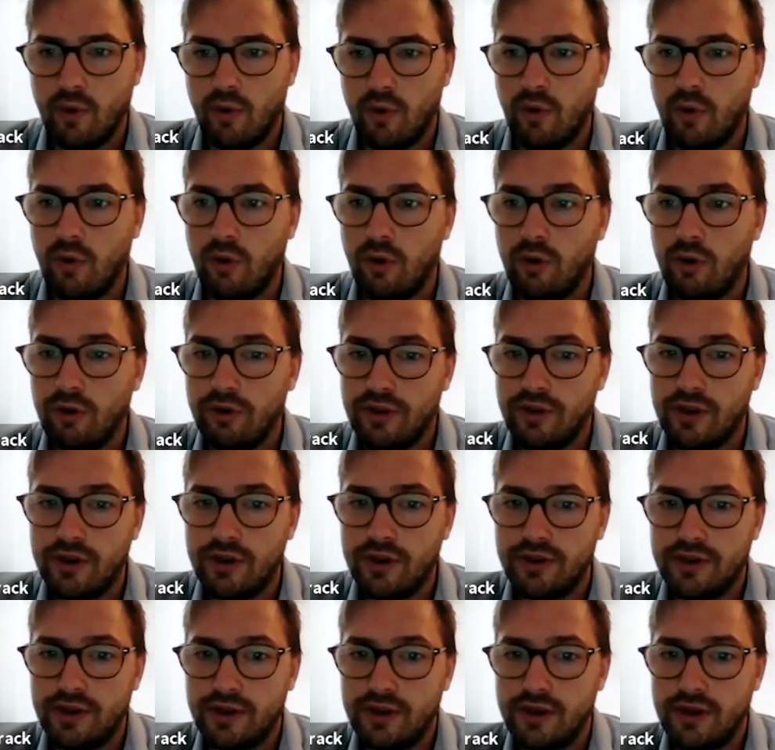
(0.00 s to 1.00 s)
or
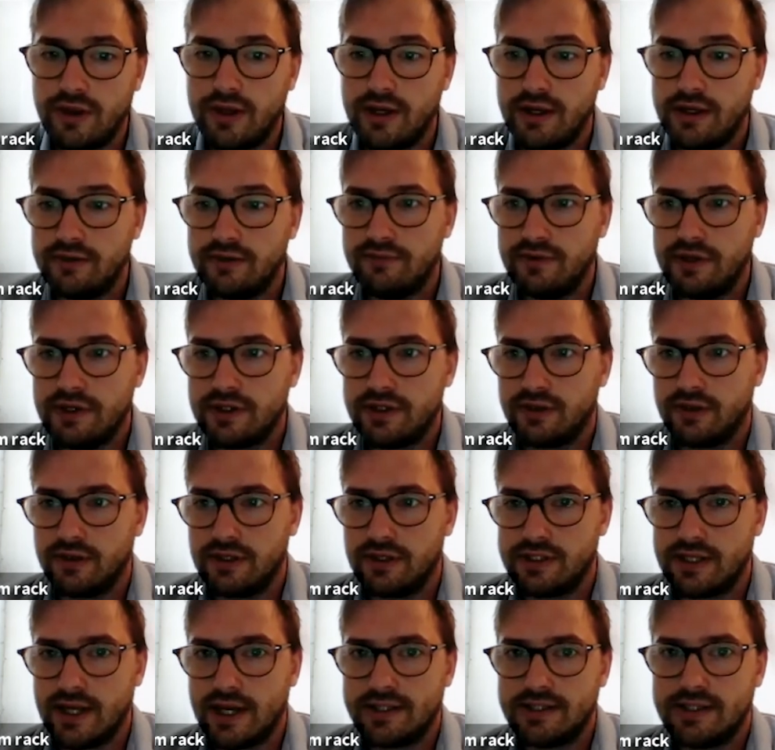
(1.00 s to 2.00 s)
that the individual
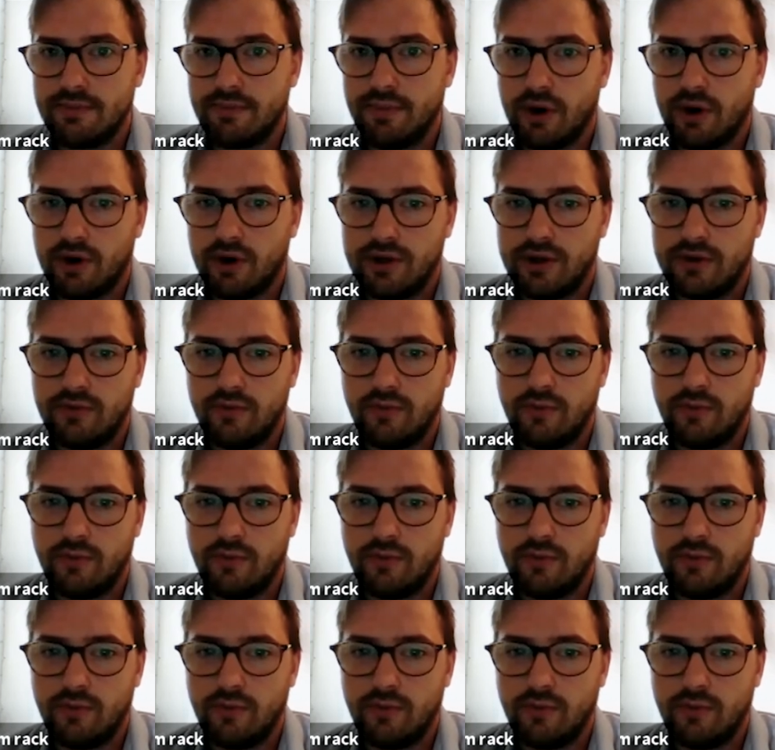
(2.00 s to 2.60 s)
is at a point